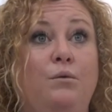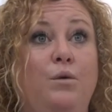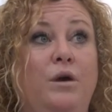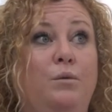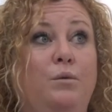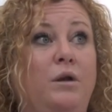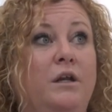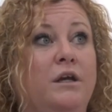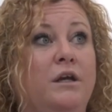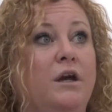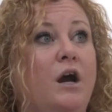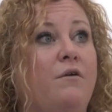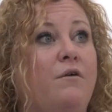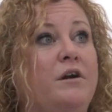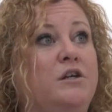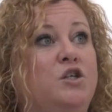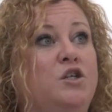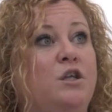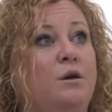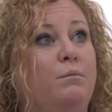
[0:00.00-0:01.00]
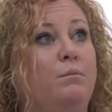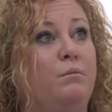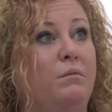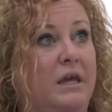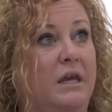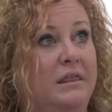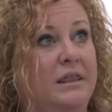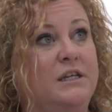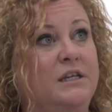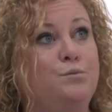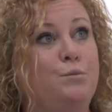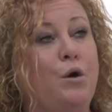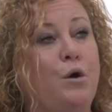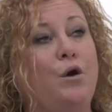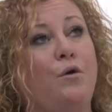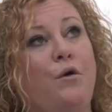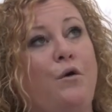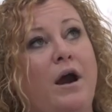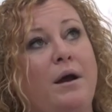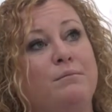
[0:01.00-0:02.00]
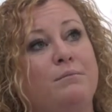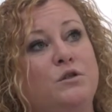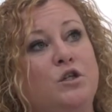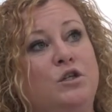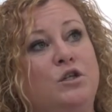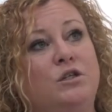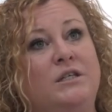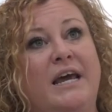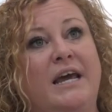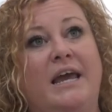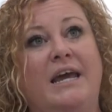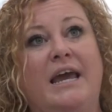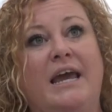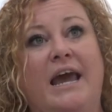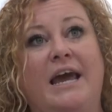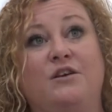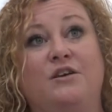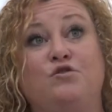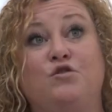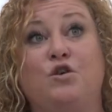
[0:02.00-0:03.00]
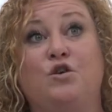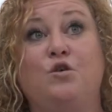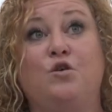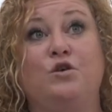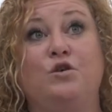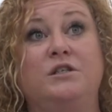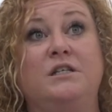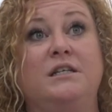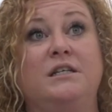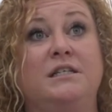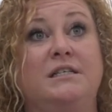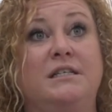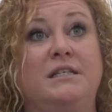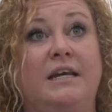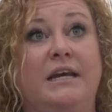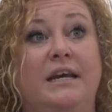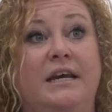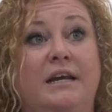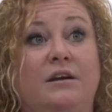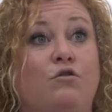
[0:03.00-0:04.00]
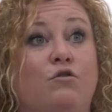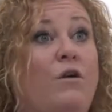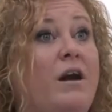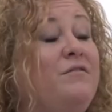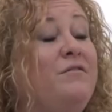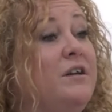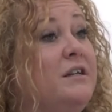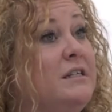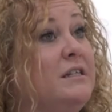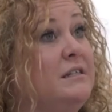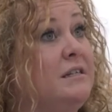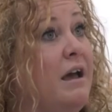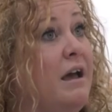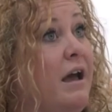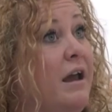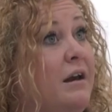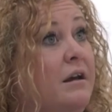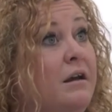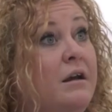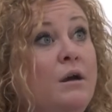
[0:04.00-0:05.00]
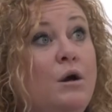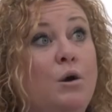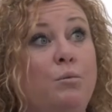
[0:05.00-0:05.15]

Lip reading: we will encourage them in this program to take extra courses in graphic design,